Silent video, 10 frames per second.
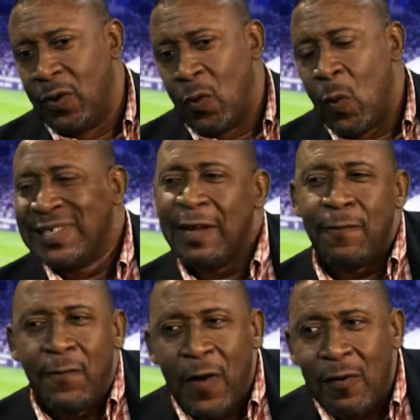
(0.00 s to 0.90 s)
was a
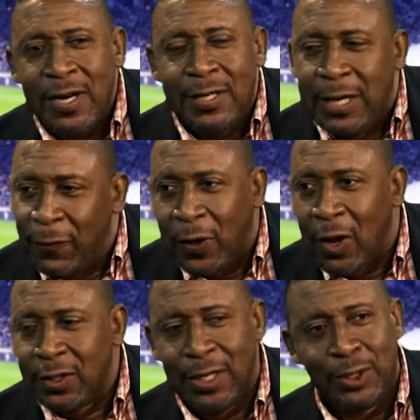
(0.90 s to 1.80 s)
very
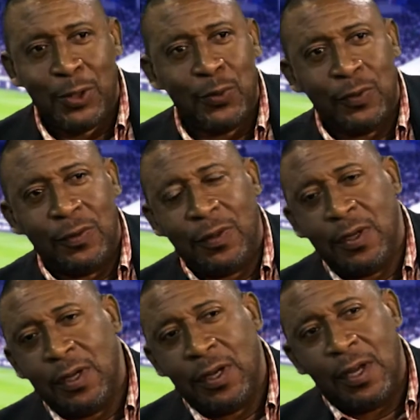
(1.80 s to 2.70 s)
difficult thing to do,
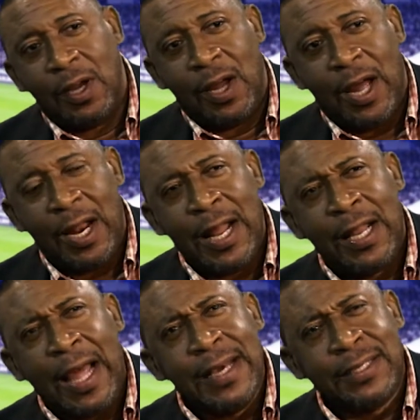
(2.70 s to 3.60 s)
and
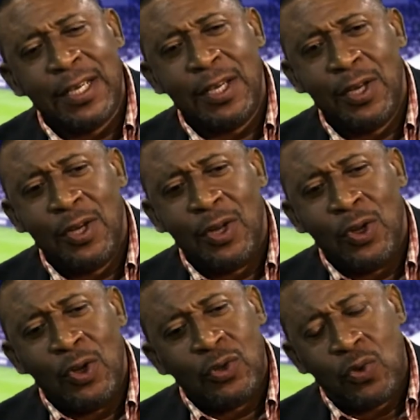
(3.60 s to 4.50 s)
I say
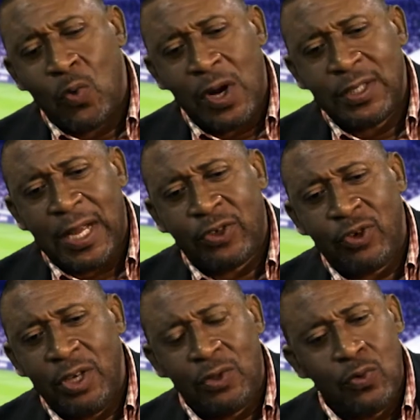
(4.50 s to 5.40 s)
2 1s are
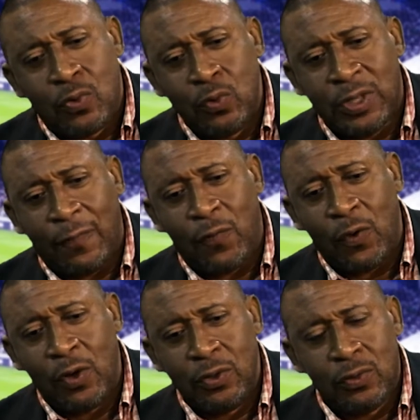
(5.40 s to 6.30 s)
3, 2 2s are
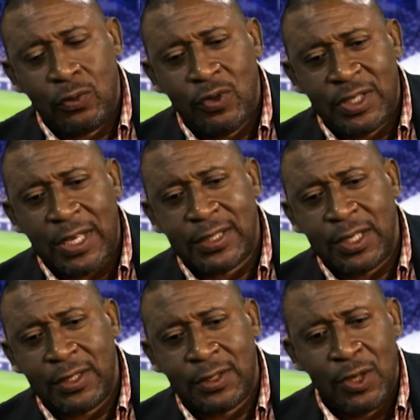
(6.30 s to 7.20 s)
4, 2 3s are
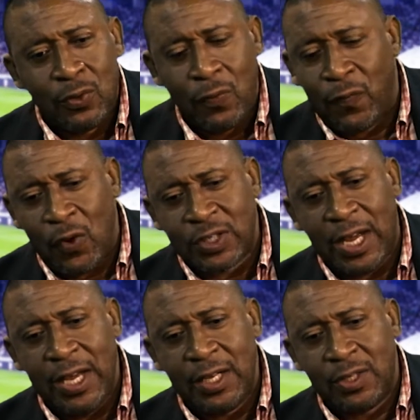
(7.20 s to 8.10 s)
6, 2 4s are
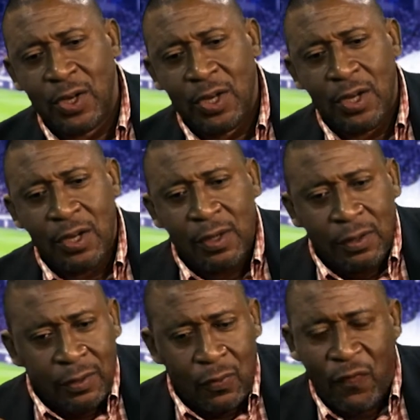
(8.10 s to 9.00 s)
8,
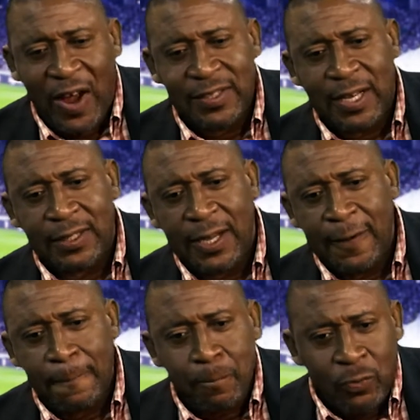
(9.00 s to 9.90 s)
2 5s are
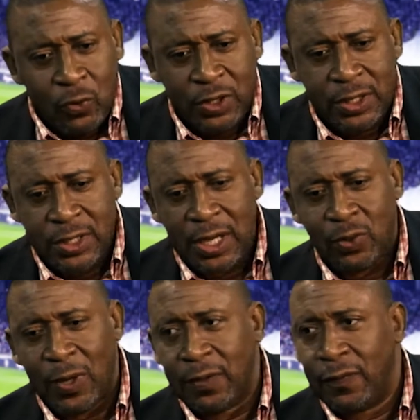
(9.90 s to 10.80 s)
10, 2 6s are
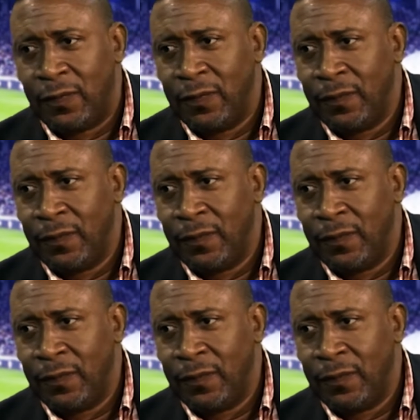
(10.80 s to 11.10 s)
12.